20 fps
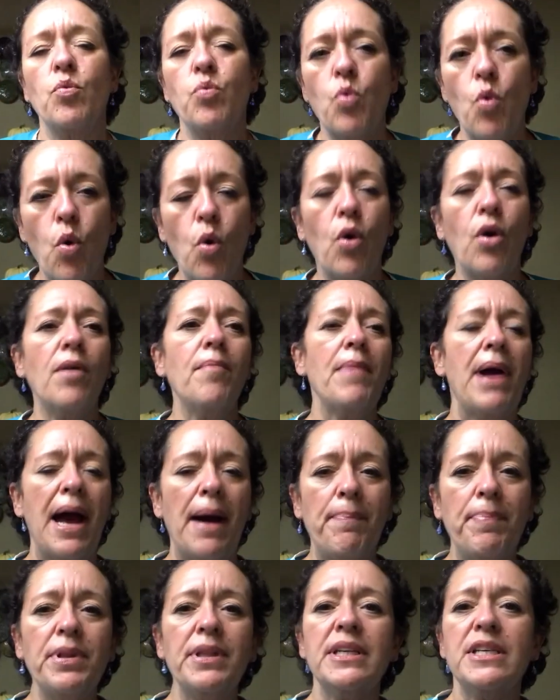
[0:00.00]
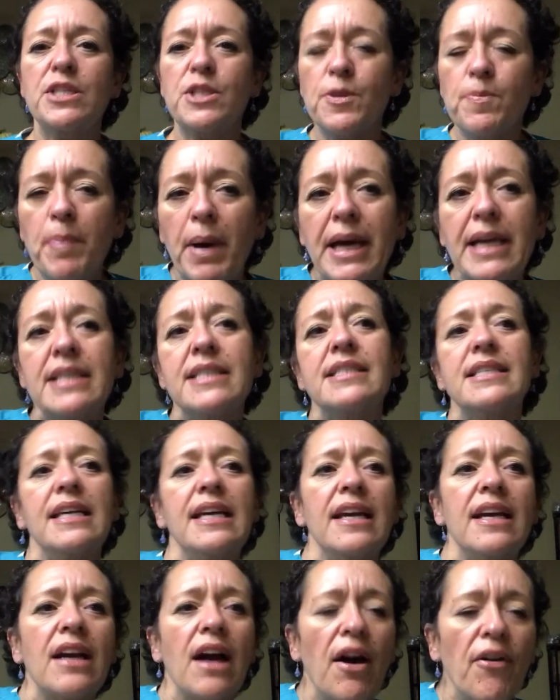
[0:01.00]
warm, appley,
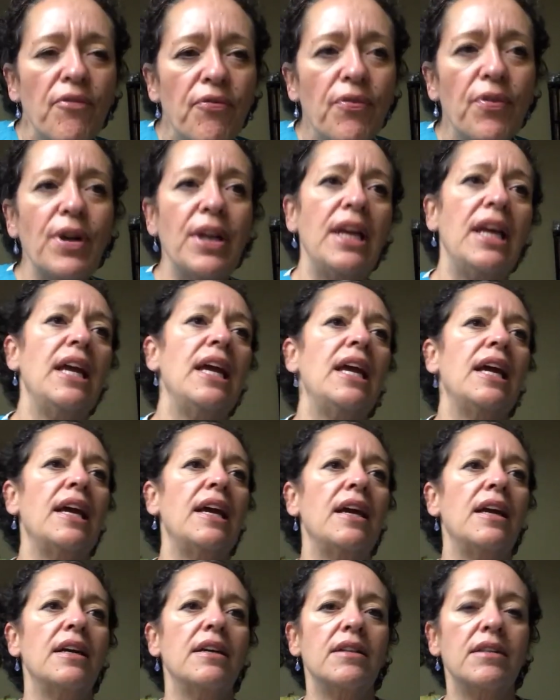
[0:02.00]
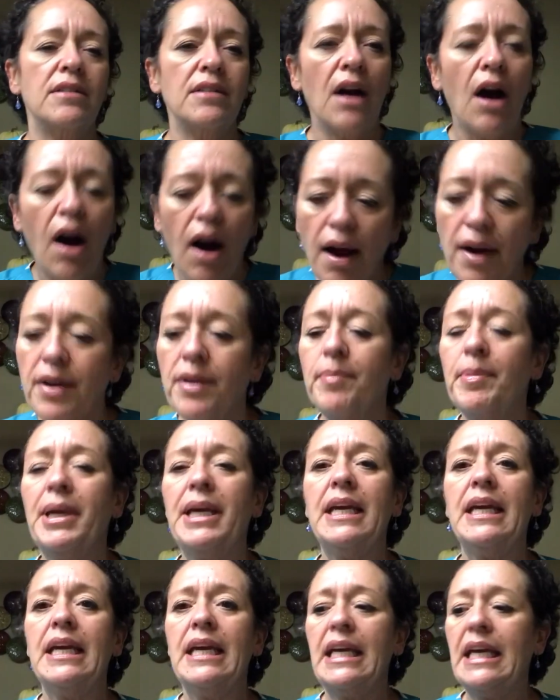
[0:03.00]
spicy, comforting,
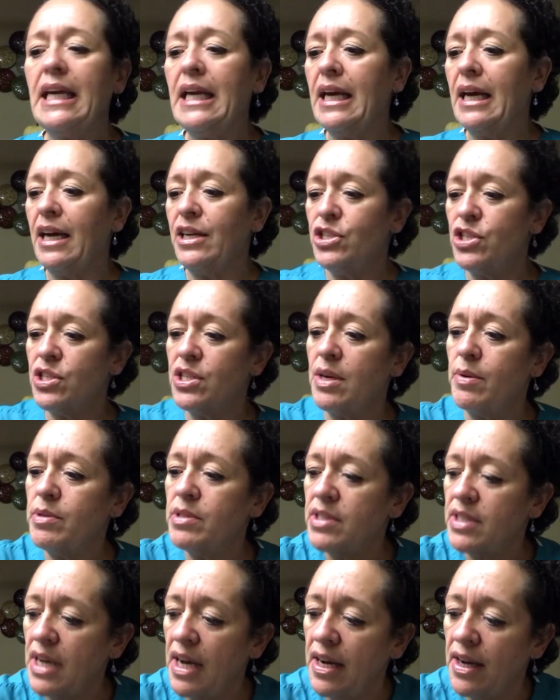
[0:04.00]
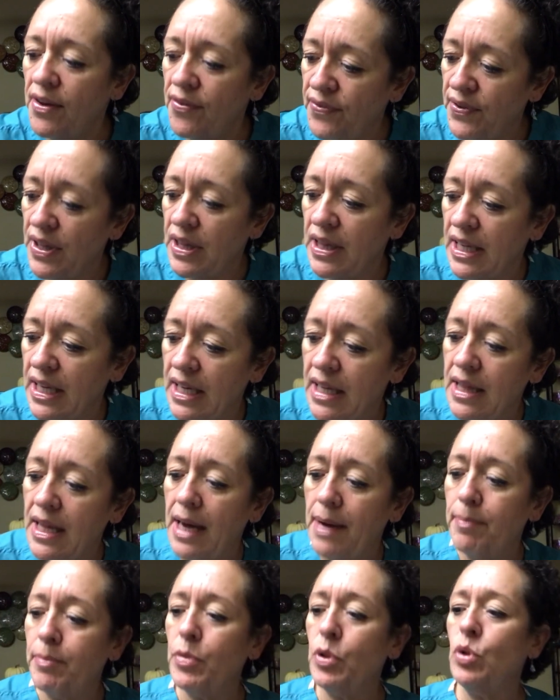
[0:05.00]
autumny. I just was kind of feeling in
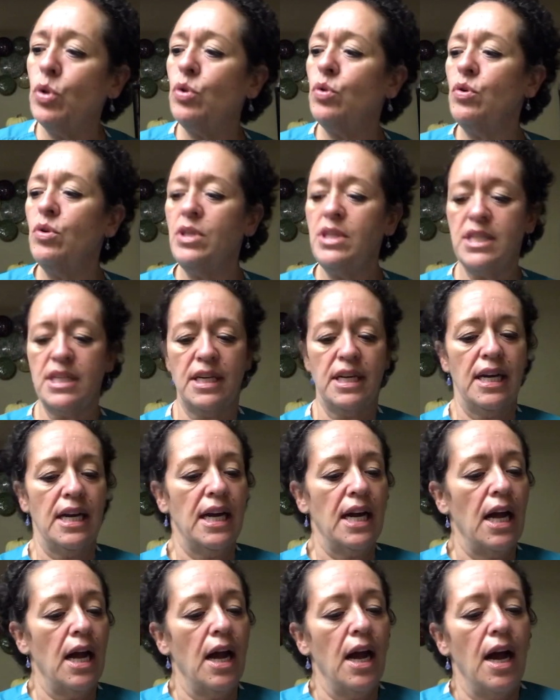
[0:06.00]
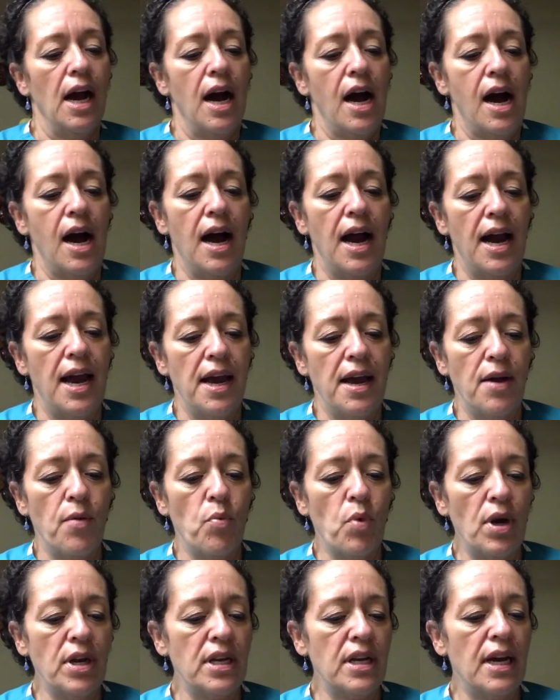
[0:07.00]
that mood.
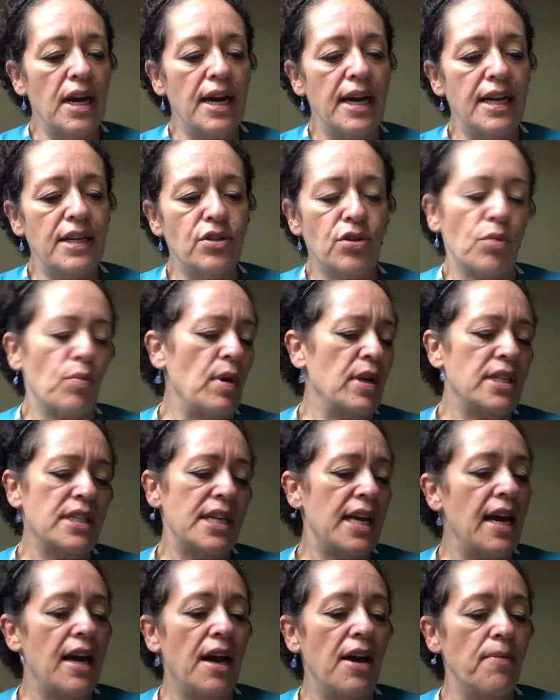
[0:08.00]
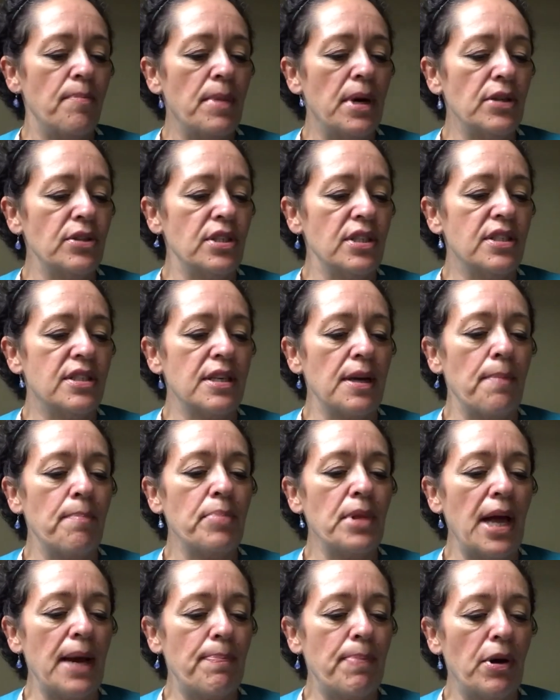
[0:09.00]
One day I melted some
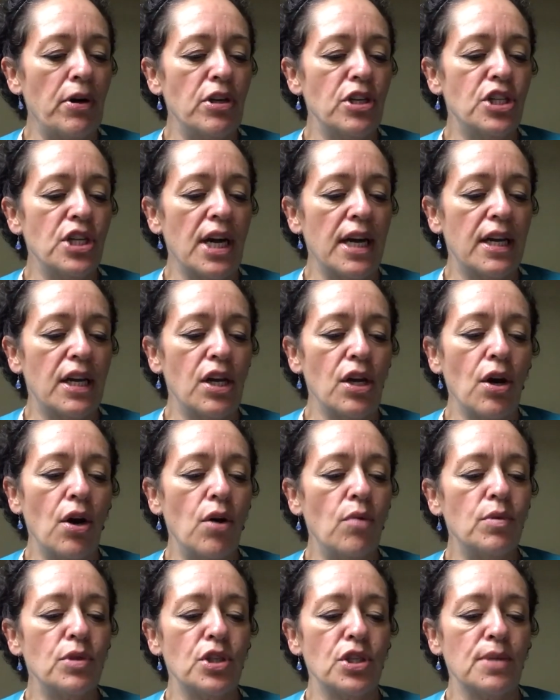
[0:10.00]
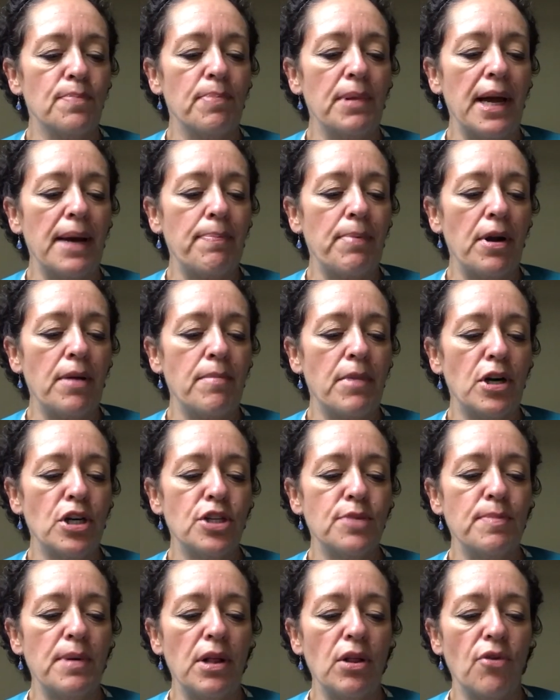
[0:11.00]
blackberry Jackie O, which is blackberry
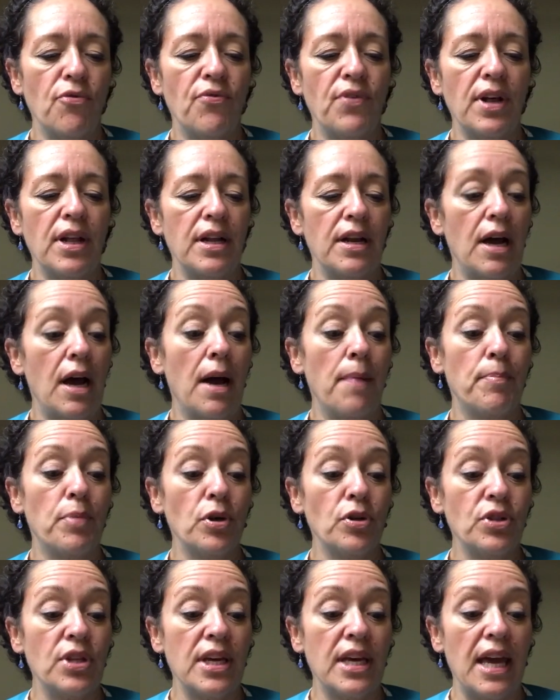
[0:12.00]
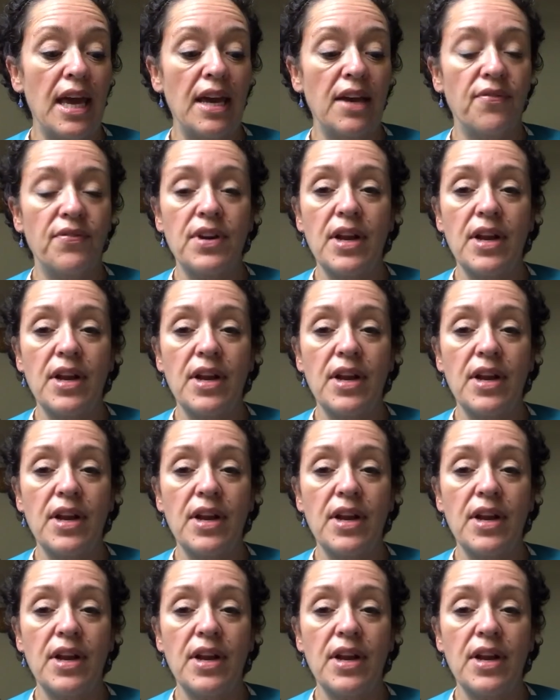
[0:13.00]
marshmallow birthday cake